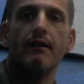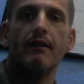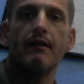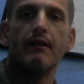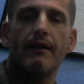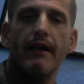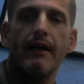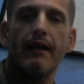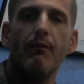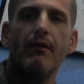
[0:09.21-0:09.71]

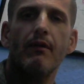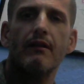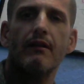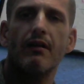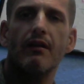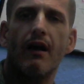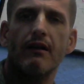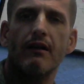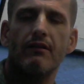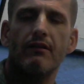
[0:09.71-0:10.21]
Today, I want to
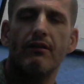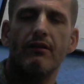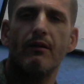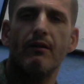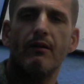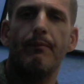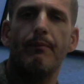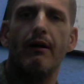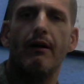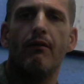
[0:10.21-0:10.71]
talk to you
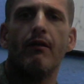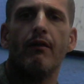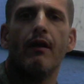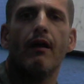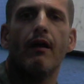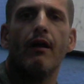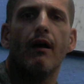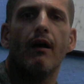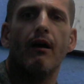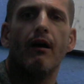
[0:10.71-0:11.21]
about
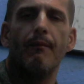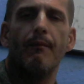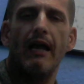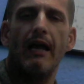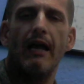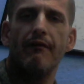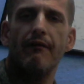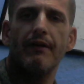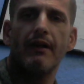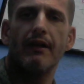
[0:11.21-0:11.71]

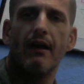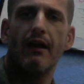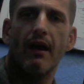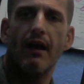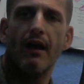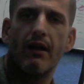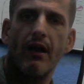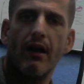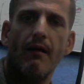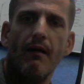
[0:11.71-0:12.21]
having a
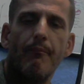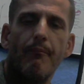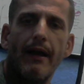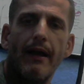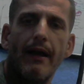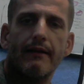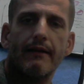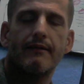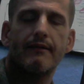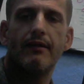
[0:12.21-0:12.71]
gut
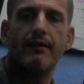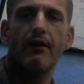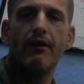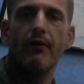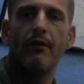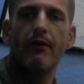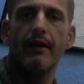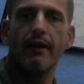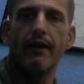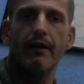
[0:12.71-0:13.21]

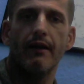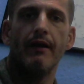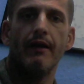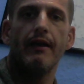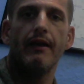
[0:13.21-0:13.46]
bacteria,